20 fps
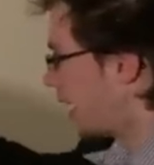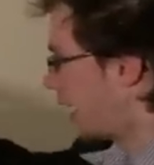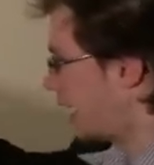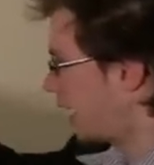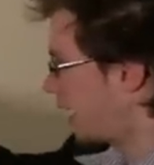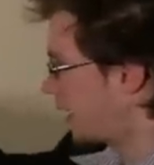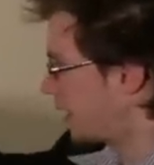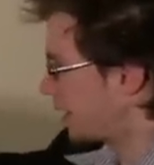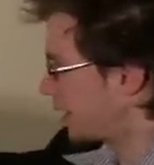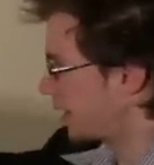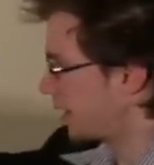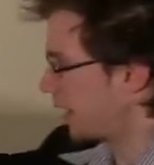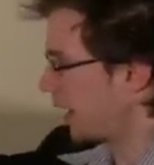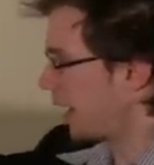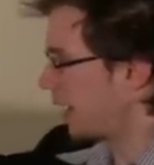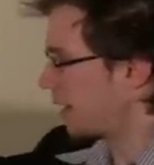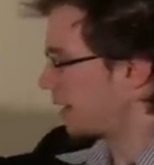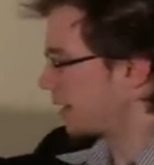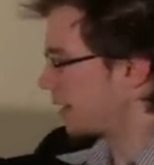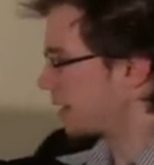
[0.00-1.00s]
And I
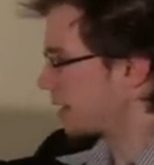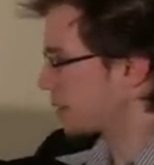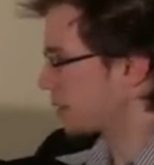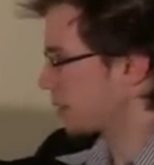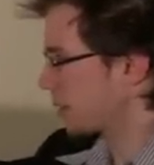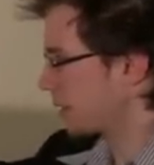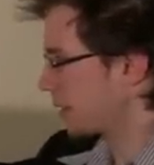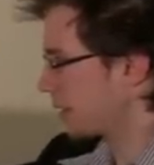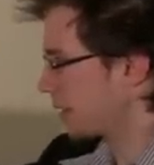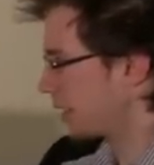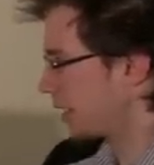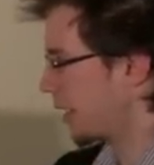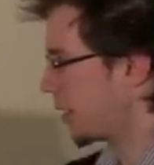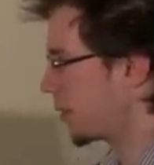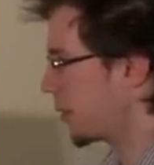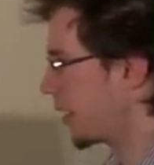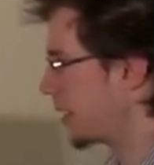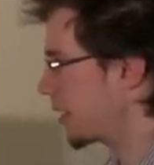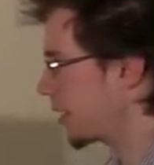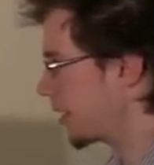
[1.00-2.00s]
added this one.
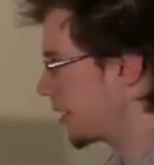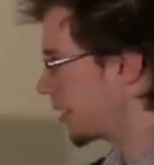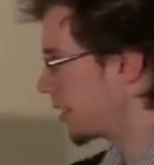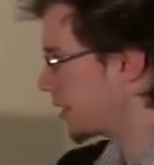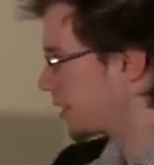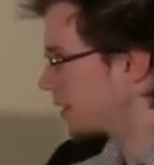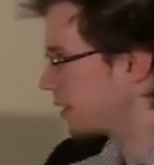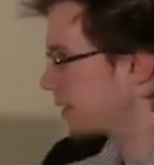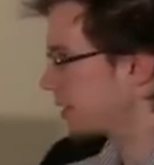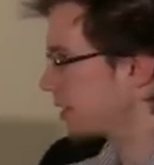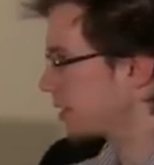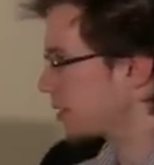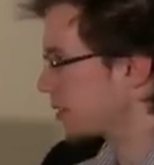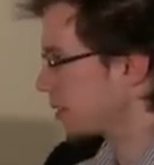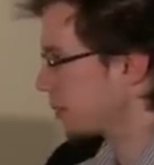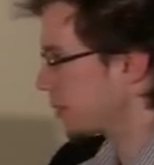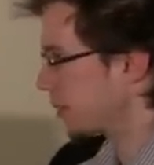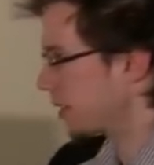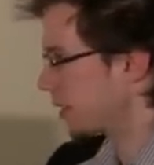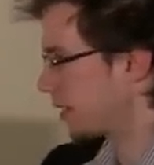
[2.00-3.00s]
Now why did I do this
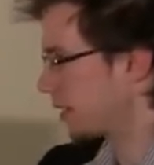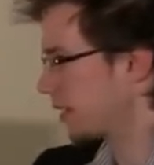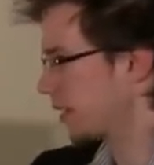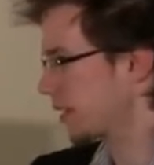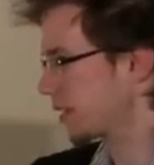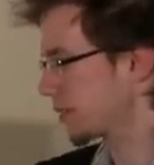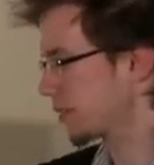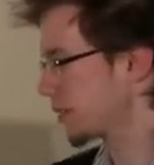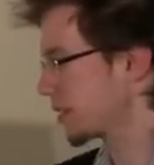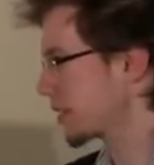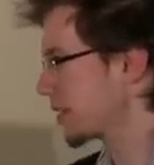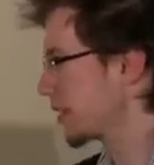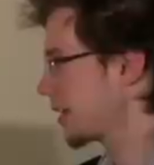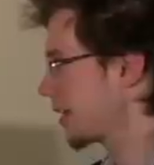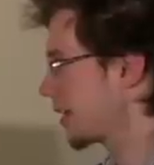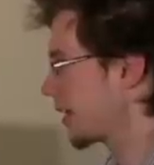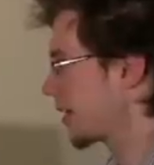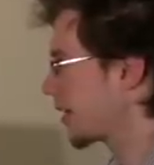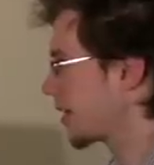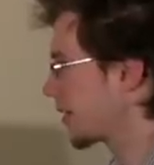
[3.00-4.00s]
one but not the other ones
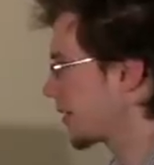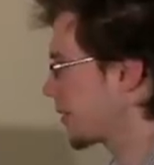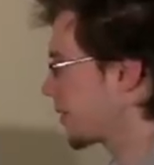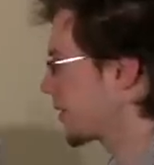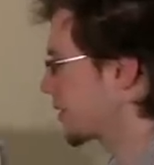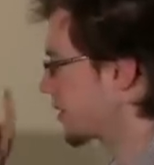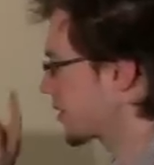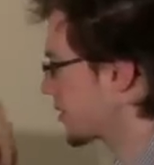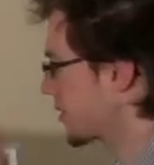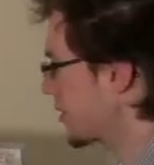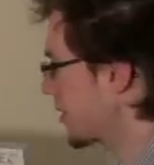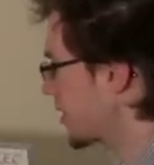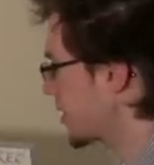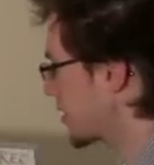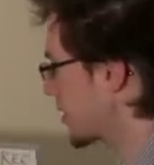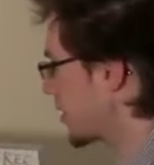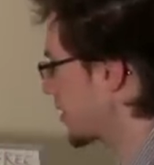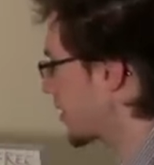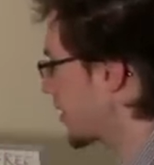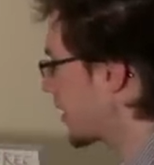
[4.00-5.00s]
here? Well, there's a
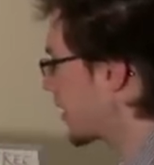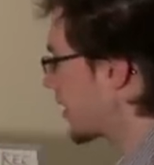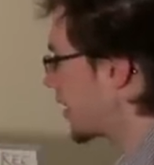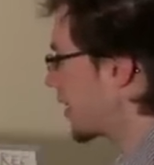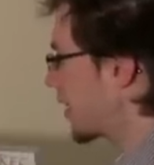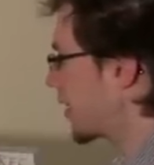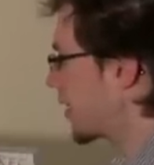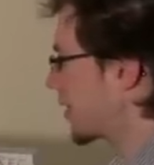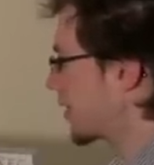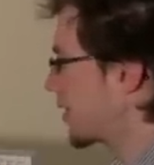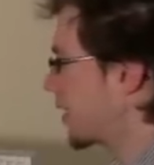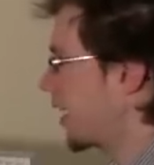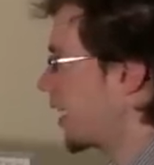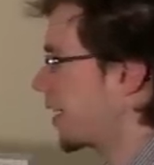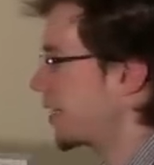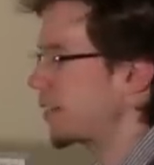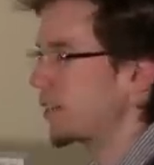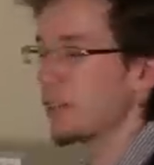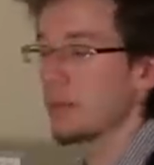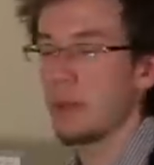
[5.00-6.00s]
reason.
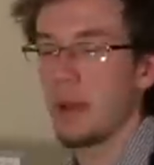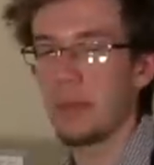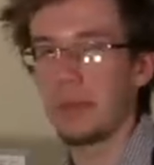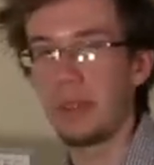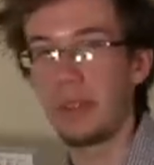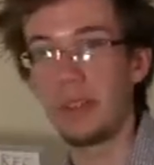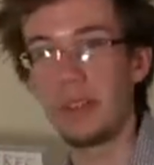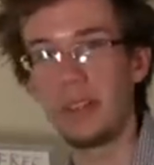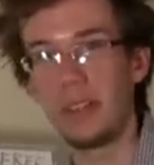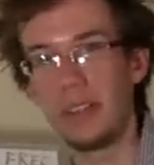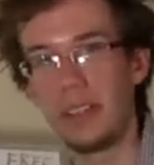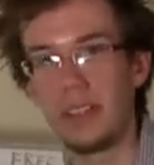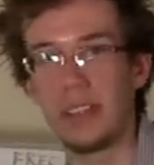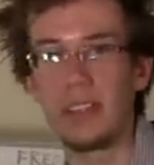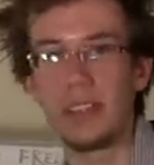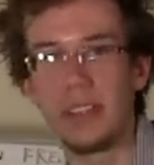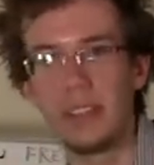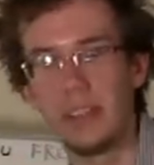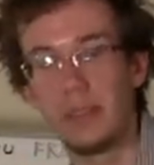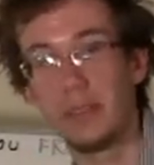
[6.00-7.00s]
Now, do you remember
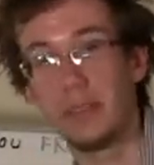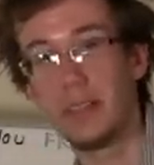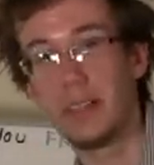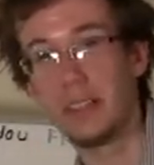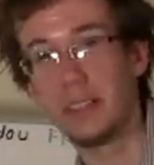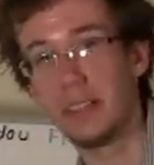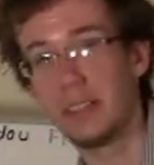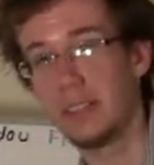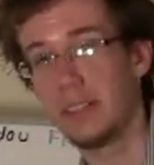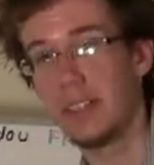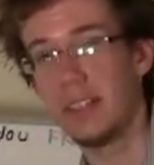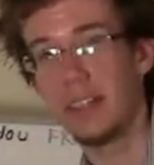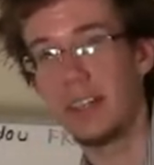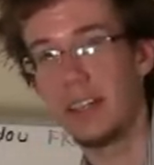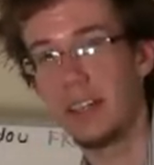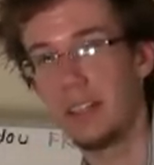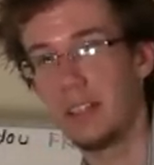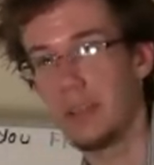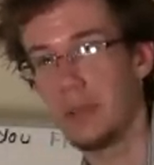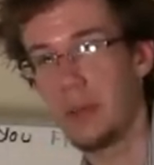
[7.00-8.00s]
the phrase I was trying to
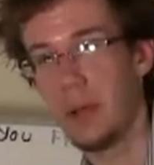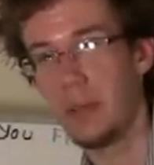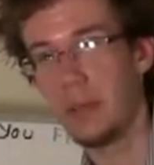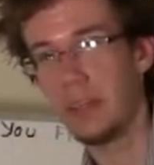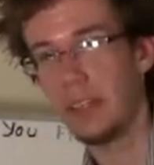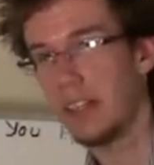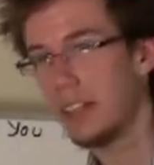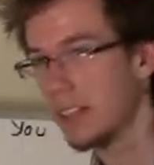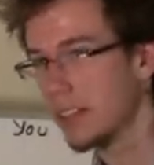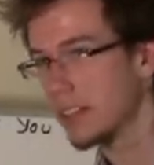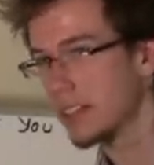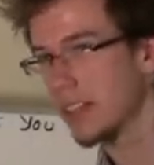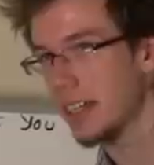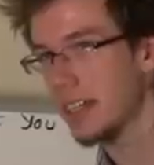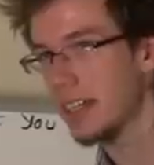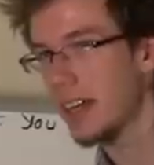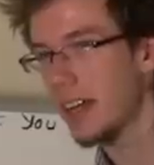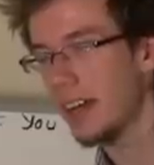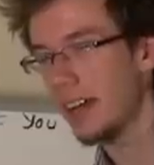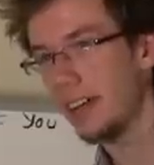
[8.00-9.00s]
get you to remember? Can you
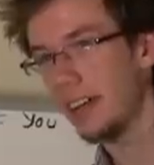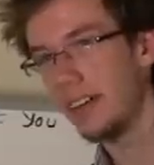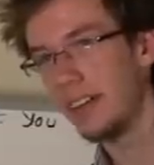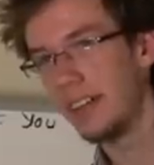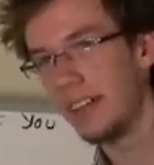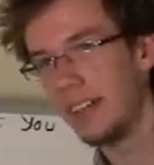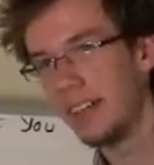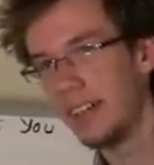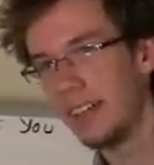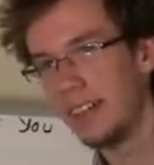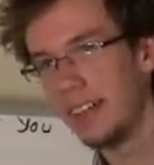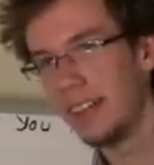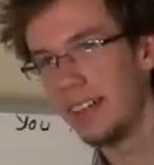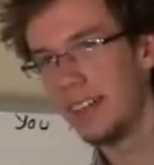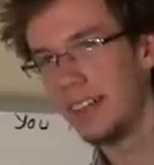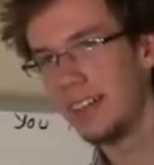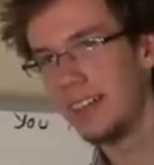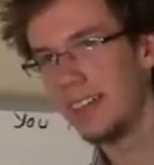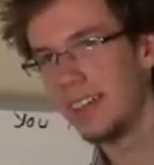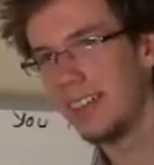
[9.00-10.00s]
say it now?
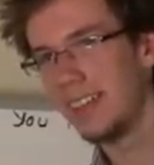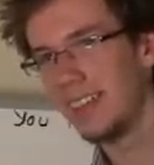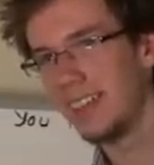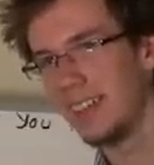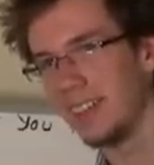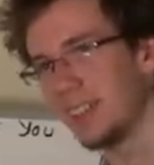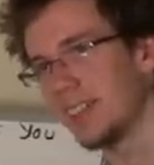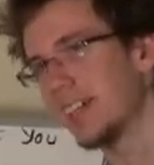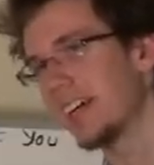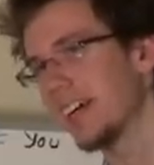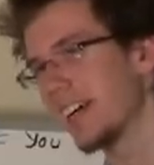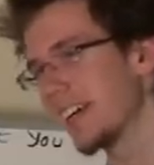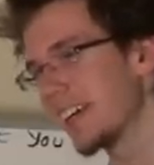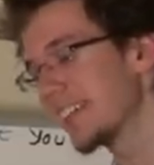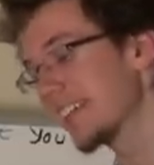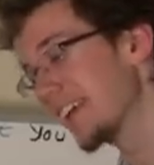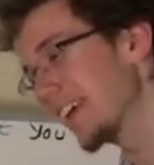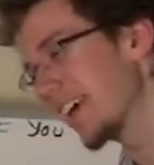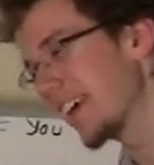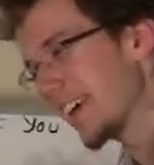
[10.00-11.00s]
Okay, I
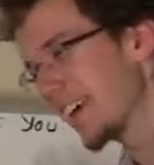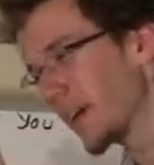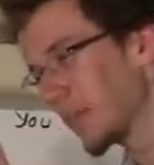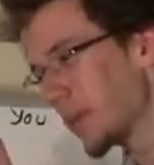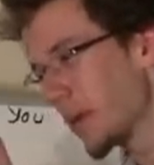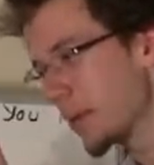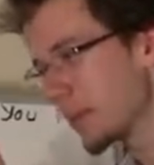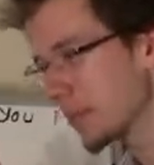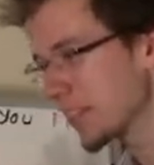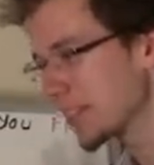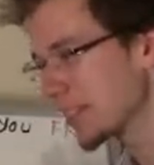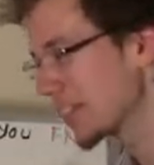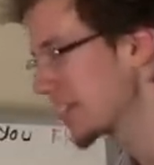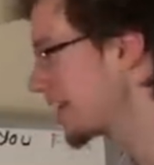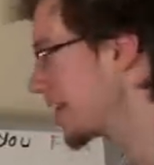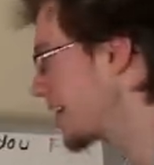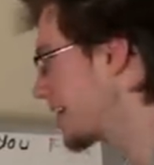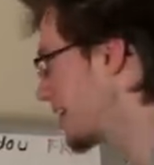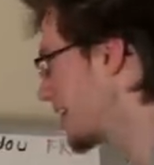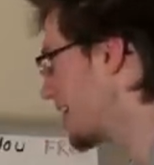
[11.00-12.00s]
think I hear people
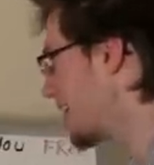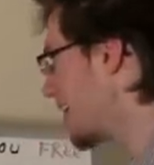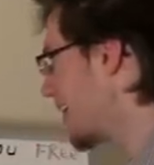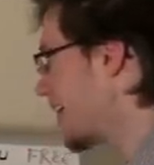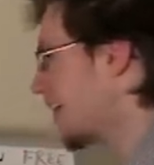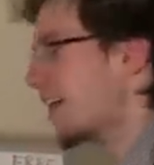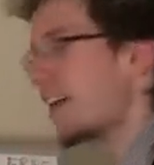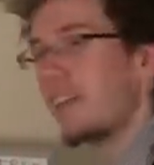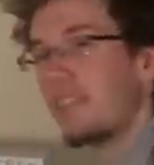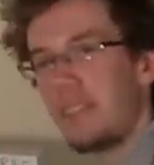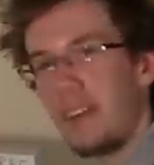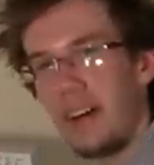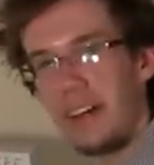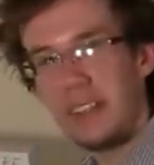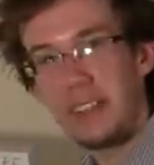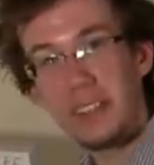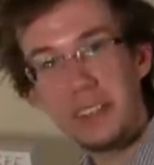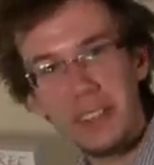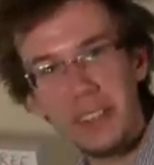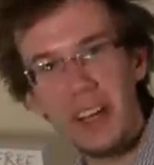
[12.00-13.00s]
saying,
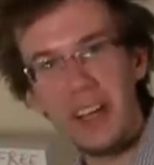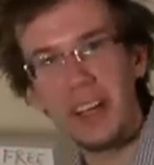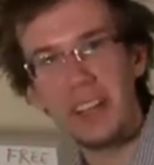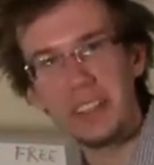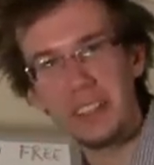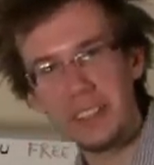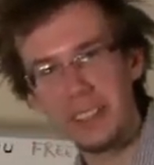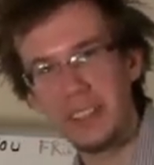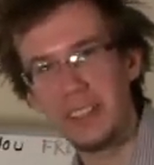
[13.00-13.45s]
Father Charles